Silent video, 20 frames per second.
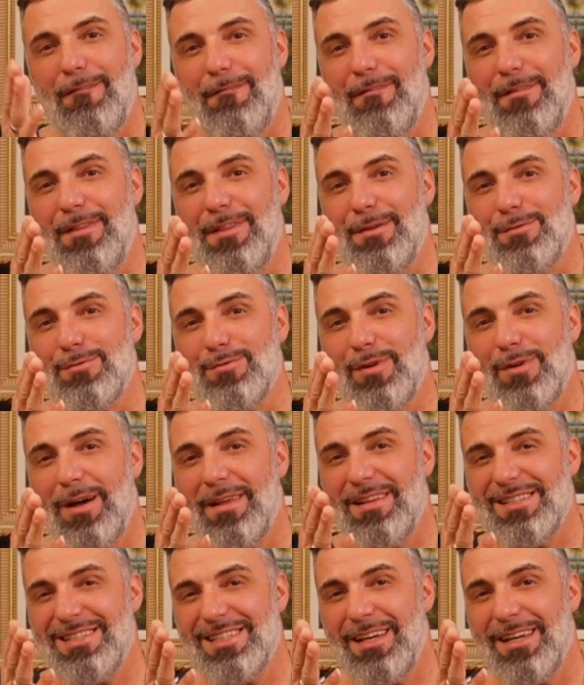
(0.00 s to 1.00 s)
So I
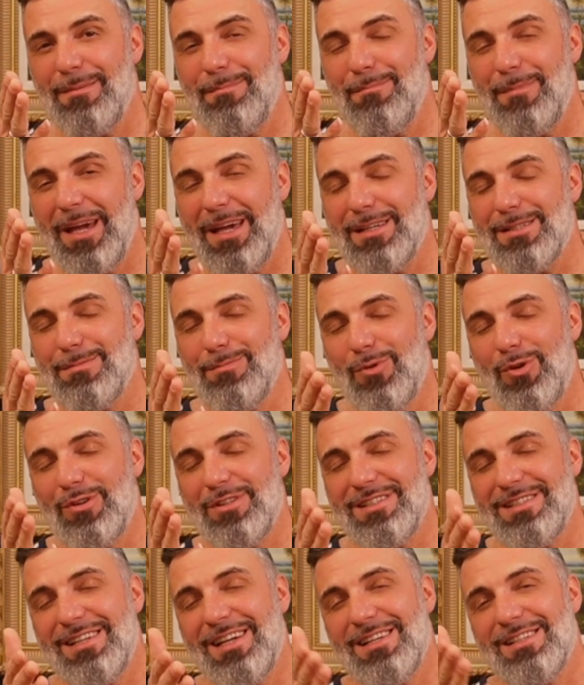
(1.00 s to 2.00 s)
said makes more
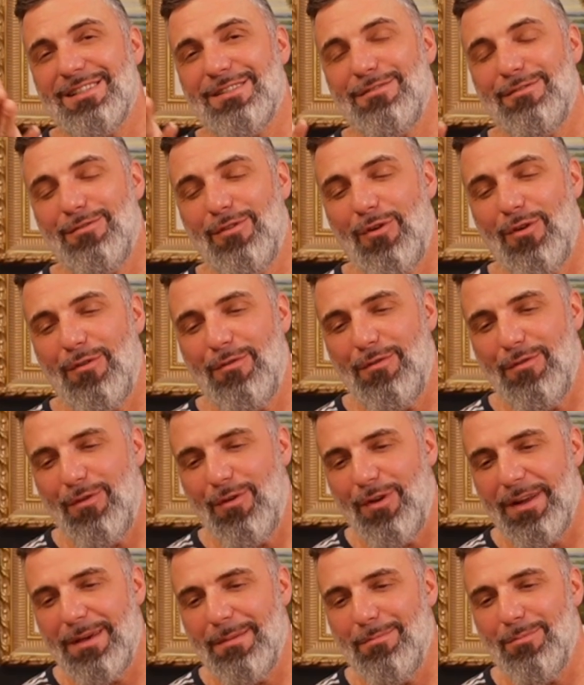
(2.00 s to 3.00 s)
sense
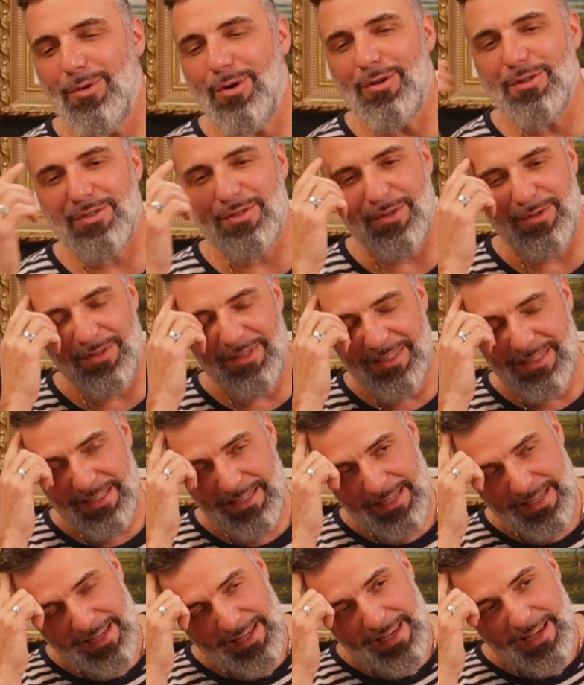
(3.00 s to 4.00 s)
440 Boston.
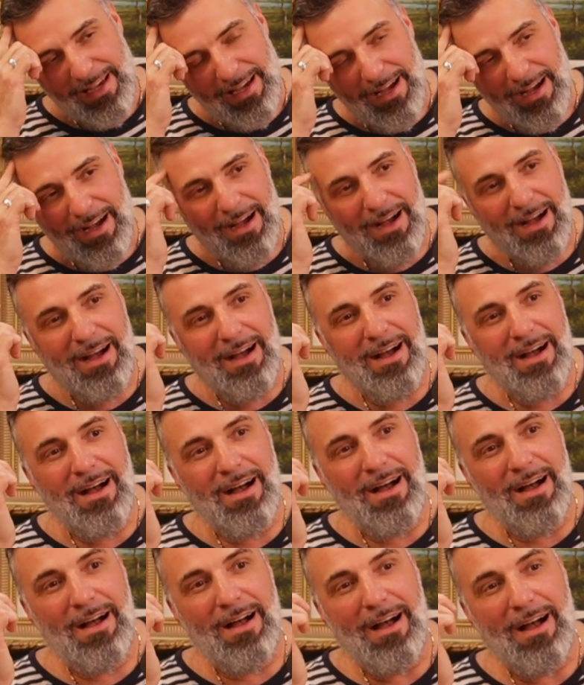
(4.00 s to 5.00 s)

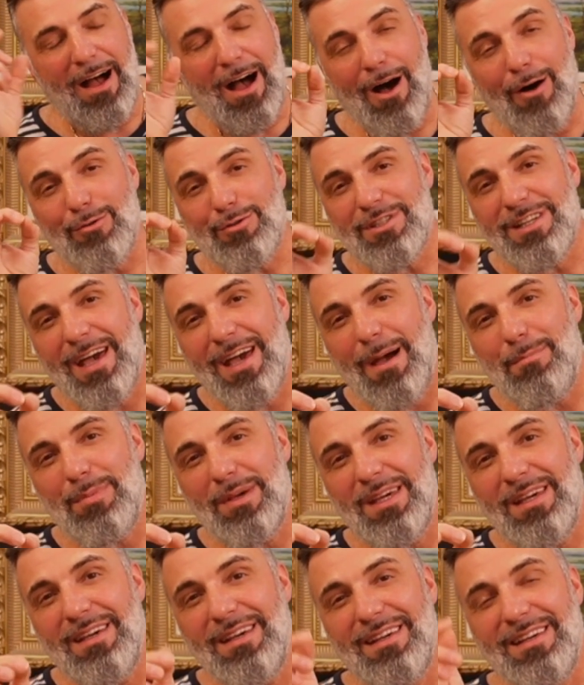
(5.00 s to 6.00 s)
I was
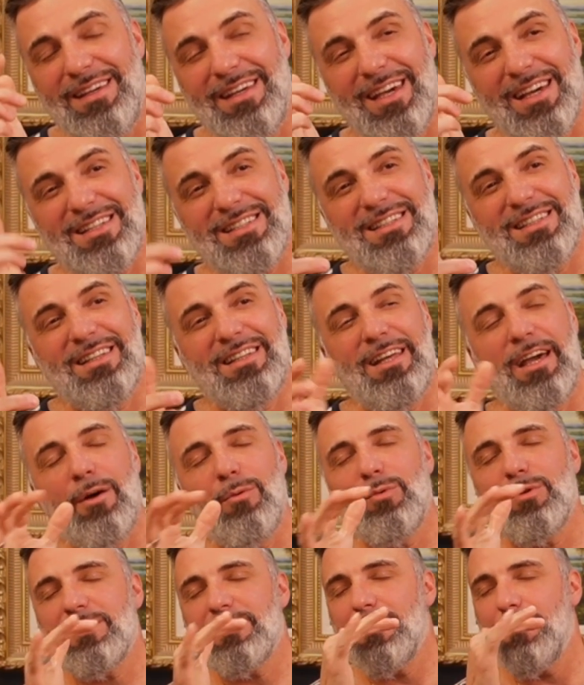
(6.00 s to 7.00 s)
happy. Yesterday
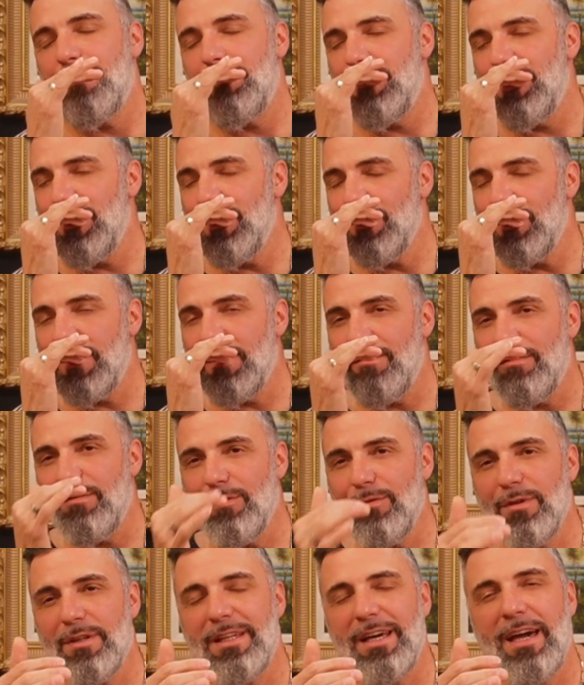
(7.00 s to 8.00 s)
was a beautiful
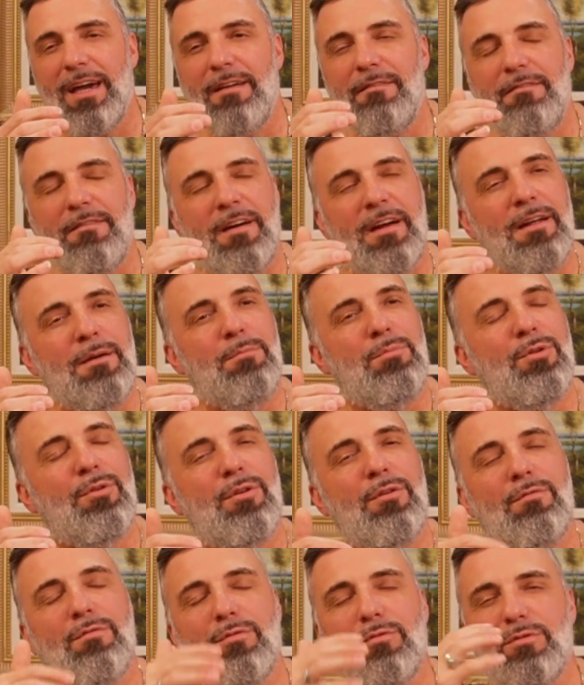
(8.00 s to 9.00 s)
day, very
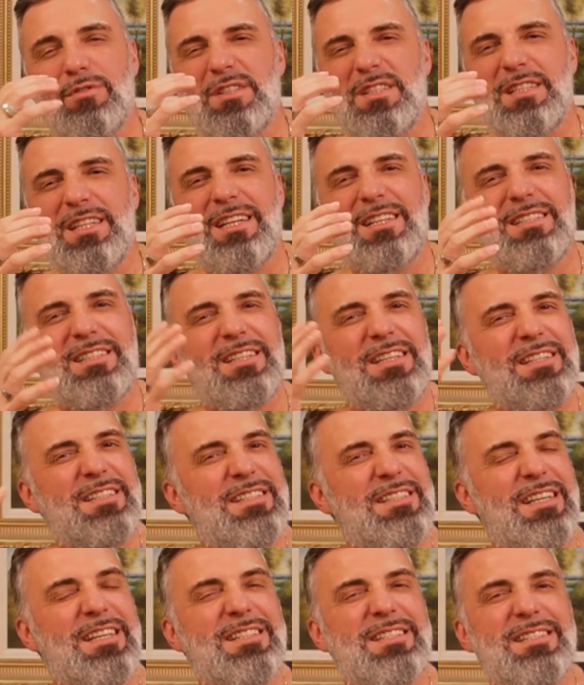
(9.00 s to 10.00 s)
beautiful, 60,
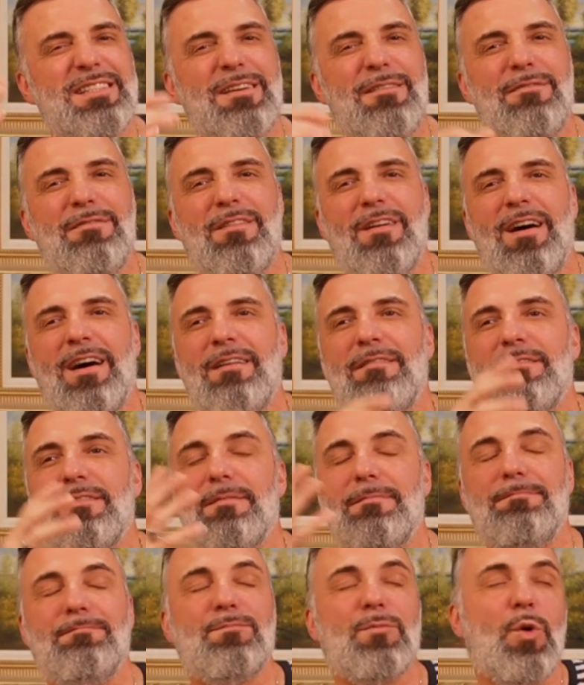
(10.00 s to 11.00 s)
65.
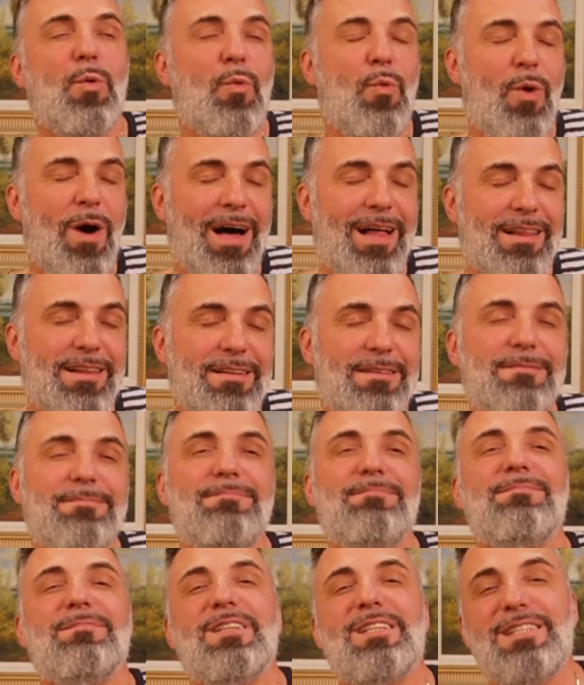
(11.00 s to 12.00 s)
Well,
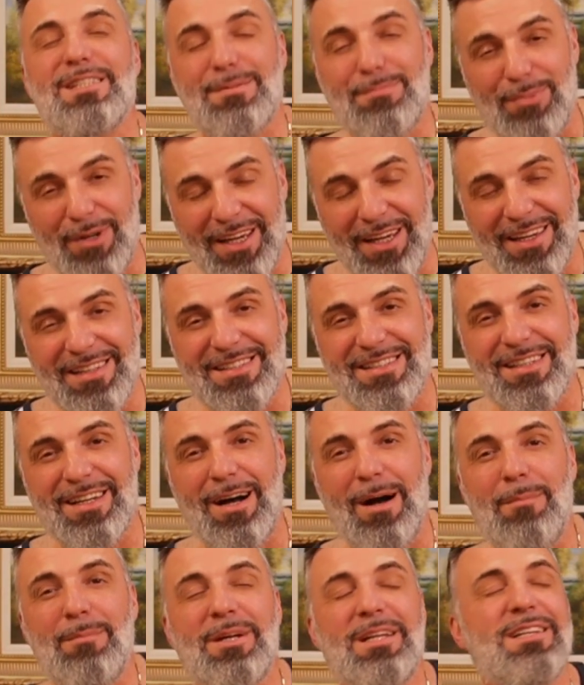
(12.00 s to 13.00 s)
spring is
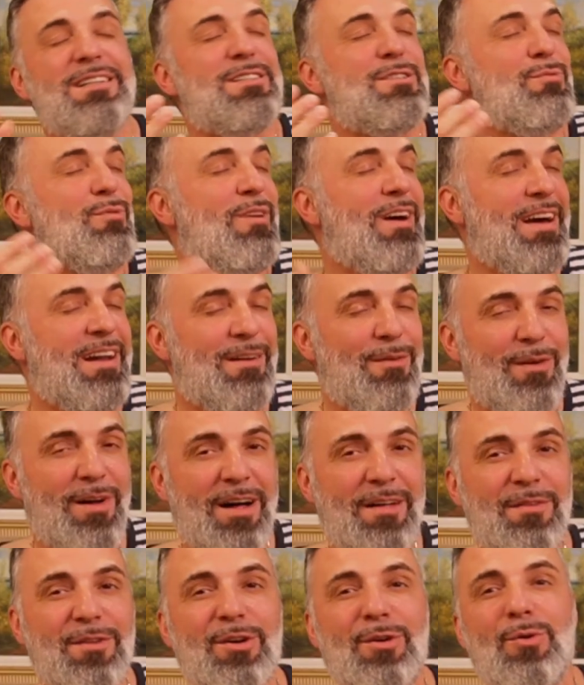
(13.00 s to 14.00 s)
coming, it's right
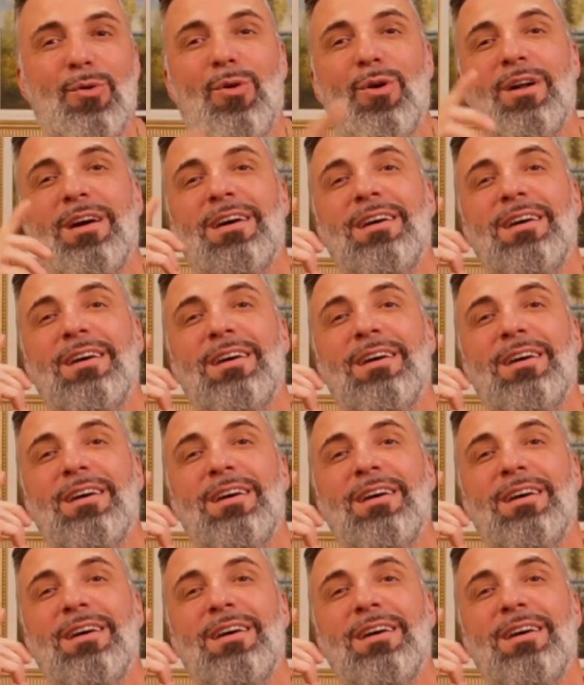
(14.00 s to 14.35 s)
around the corner.